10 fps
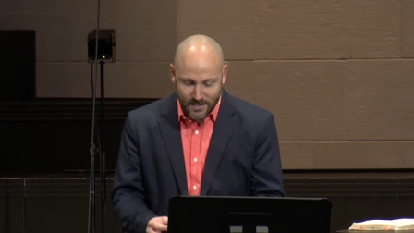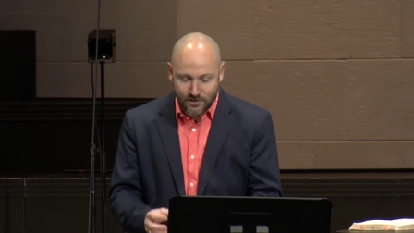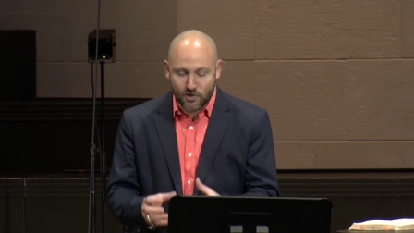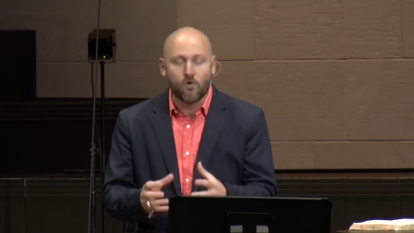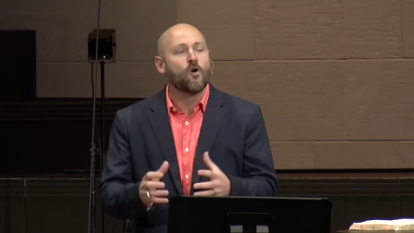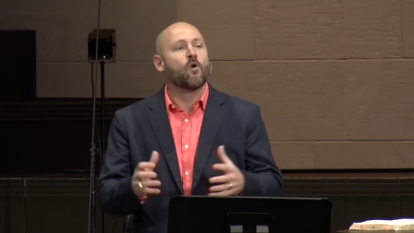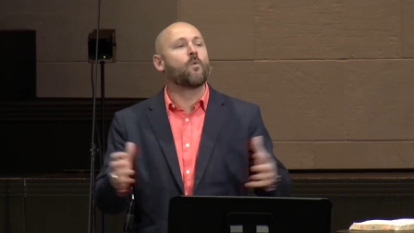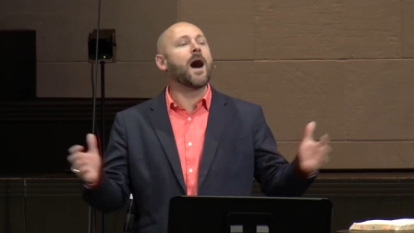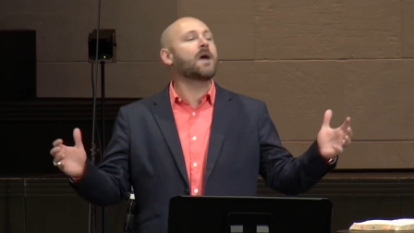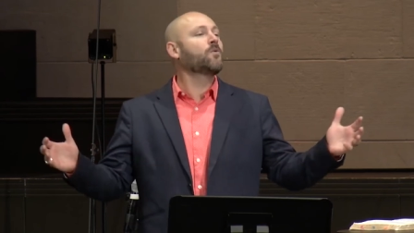So
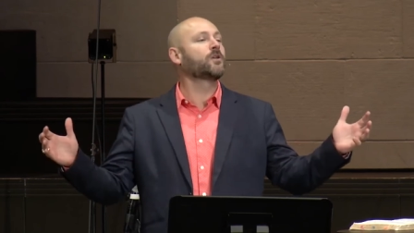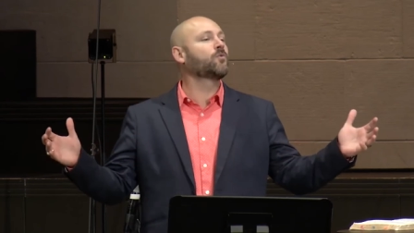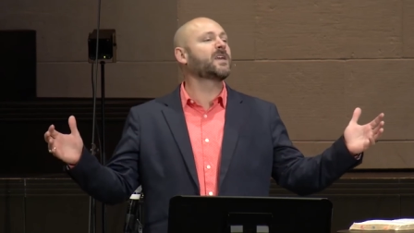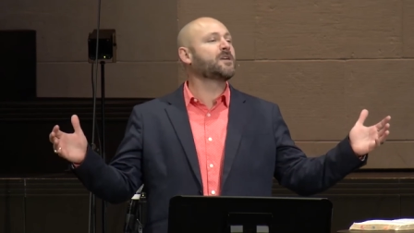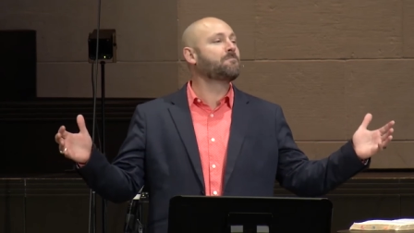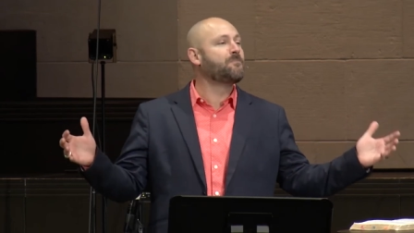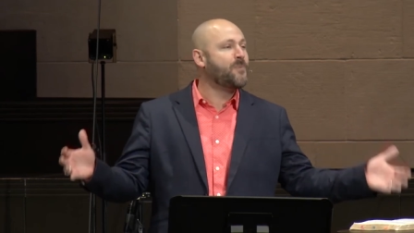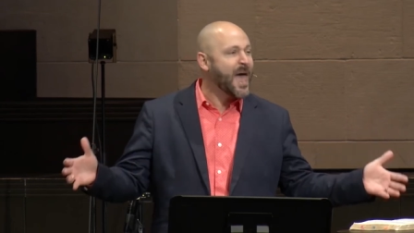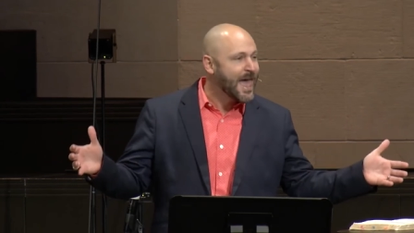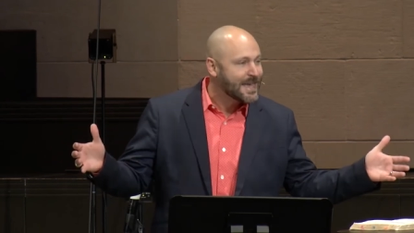why would we
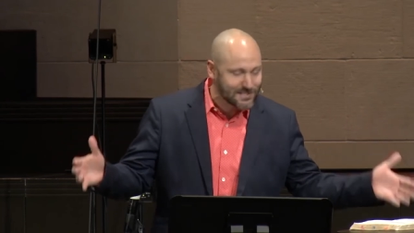pay